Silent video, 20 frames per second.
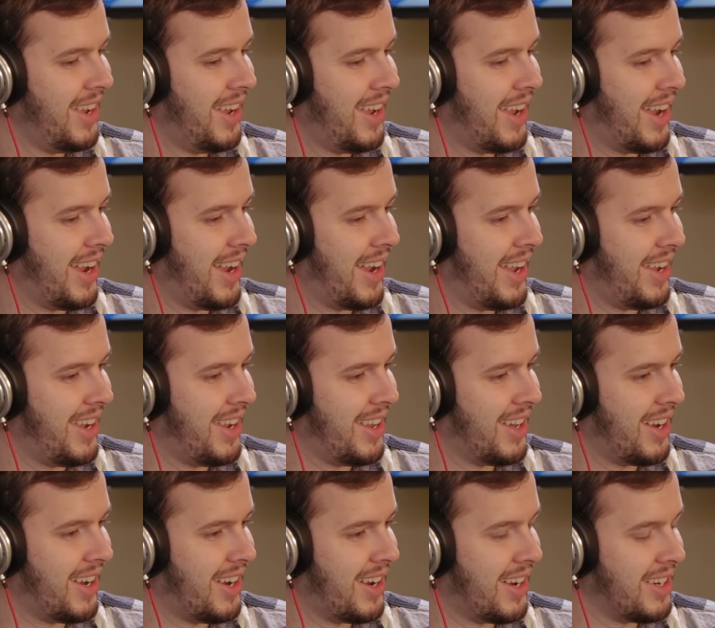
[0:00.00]
And
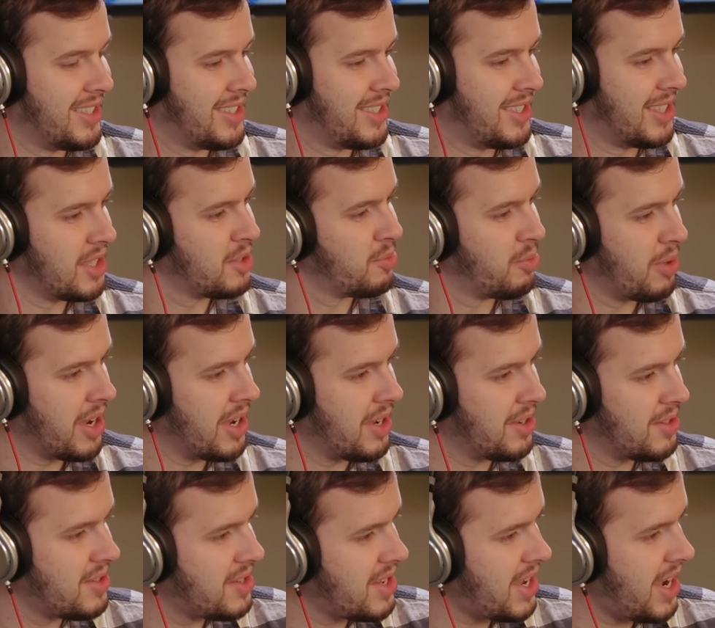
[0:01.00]
6
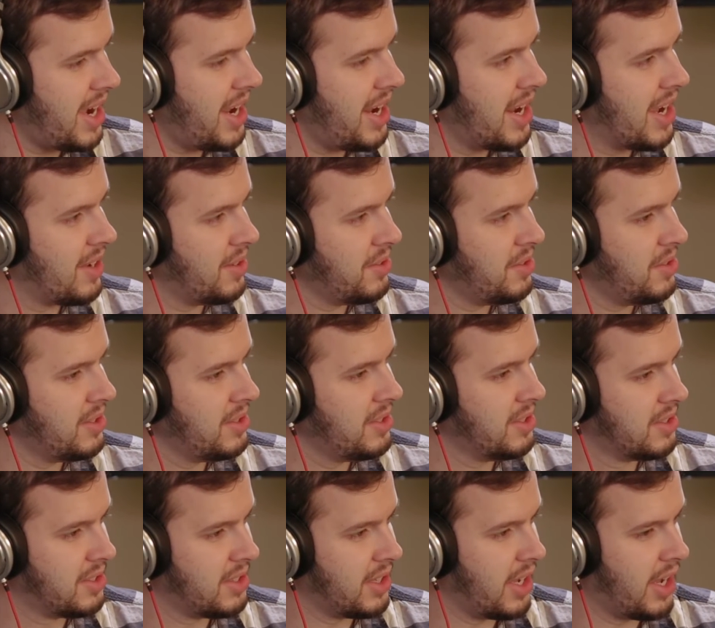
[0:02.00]
pounds, 8
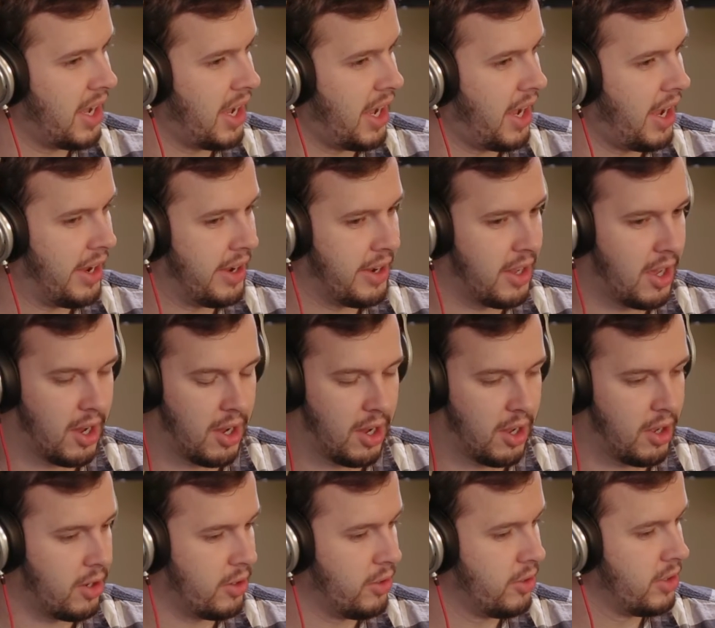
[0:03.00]
ounces, and
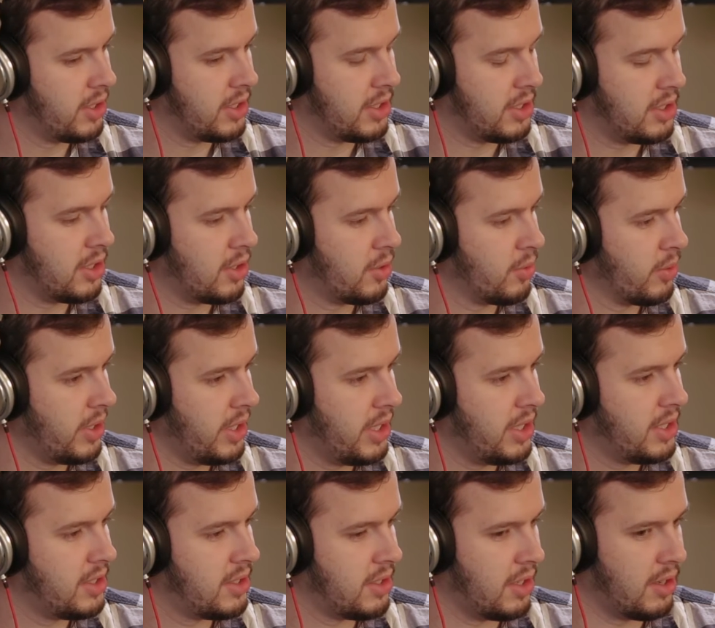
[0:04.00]
100
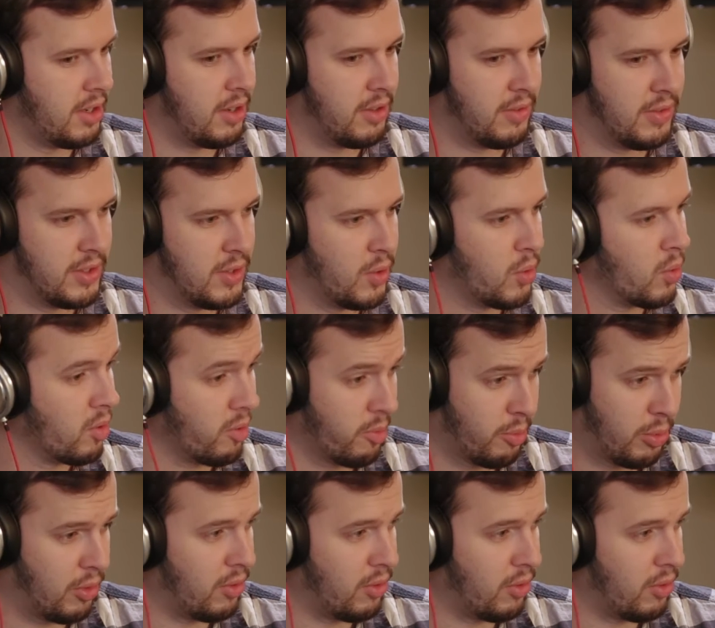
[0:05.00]
degrees of adorable.